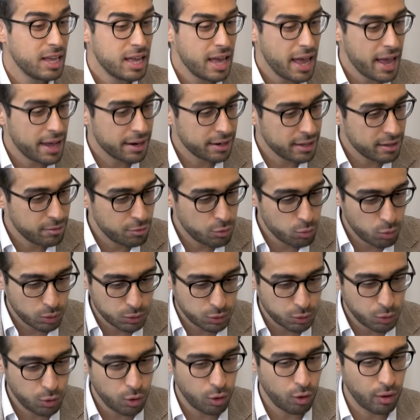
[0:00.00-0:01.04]
And if you want to
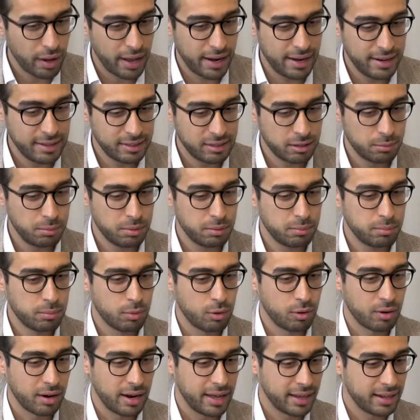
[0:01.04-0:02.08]
go a little bit
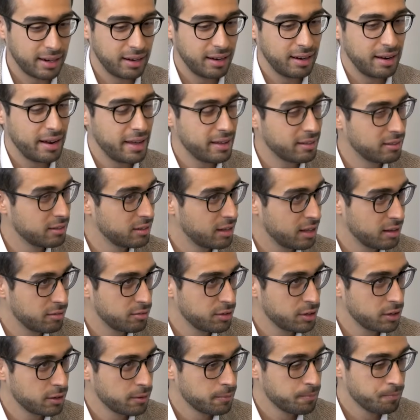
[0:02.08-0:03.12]
more like late in the
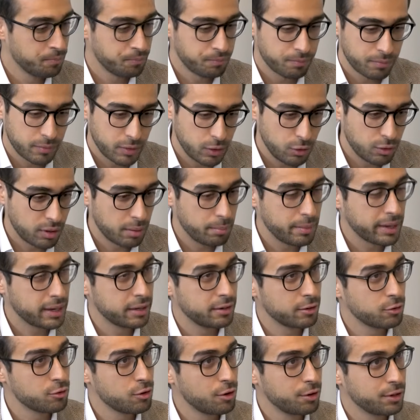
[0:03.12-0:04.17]
evening, you can make a
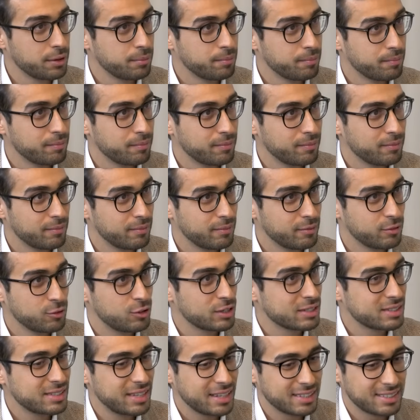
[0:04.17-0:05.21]
Negroni.
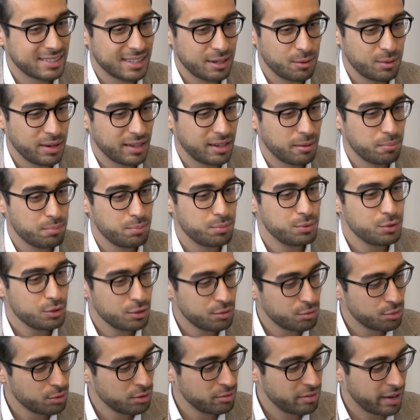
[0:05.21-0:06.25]
Just yesterday we had a
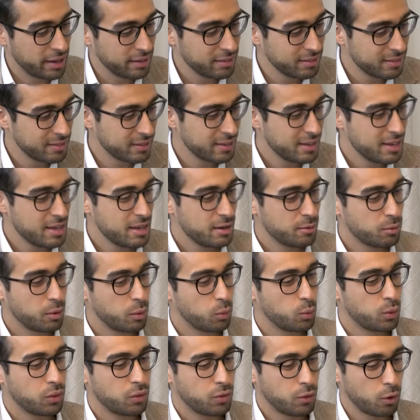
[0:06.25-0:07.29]
beautiful event where
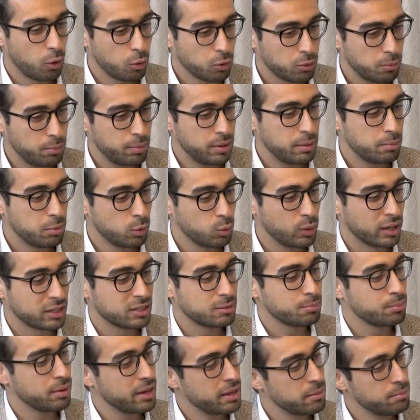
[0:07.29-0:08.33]
we
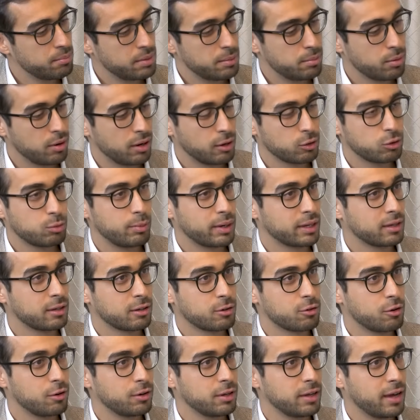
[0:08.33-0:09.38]
explained people how to make a Negroni,